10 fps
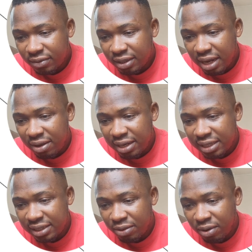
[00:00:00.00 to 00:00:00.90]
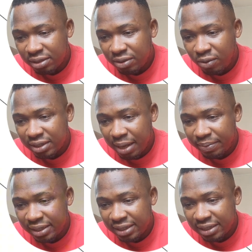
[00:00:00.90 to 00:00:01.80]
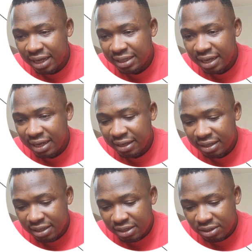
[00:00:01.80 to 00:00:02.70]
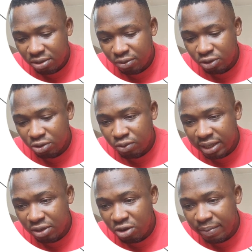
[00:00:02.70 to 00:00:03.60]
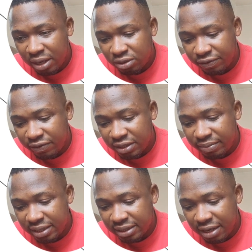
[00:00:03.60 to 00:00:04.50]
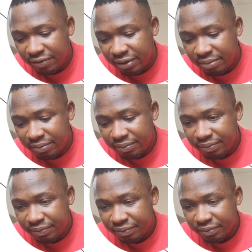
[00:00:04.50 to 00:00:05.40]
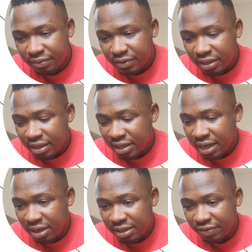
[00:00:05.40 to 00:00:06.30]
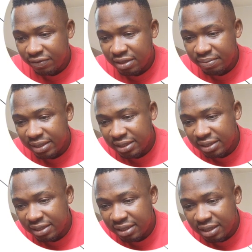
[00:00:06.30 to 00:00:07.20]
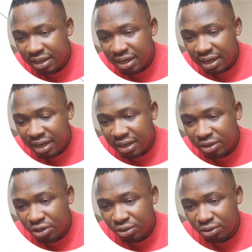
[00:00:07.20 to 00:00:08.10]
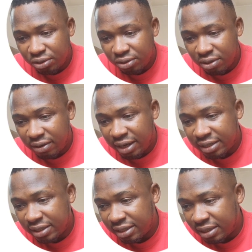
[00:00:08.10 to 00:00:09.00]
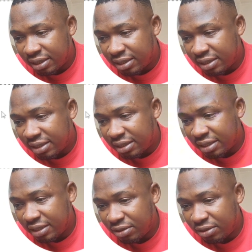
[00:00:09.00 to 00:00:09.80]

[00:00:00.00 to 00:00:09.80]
Now let's see what's happening inside there. So we'll just quickly go back to 15 minutes time frame. Here on the 15 minutes, good. All right, this is it.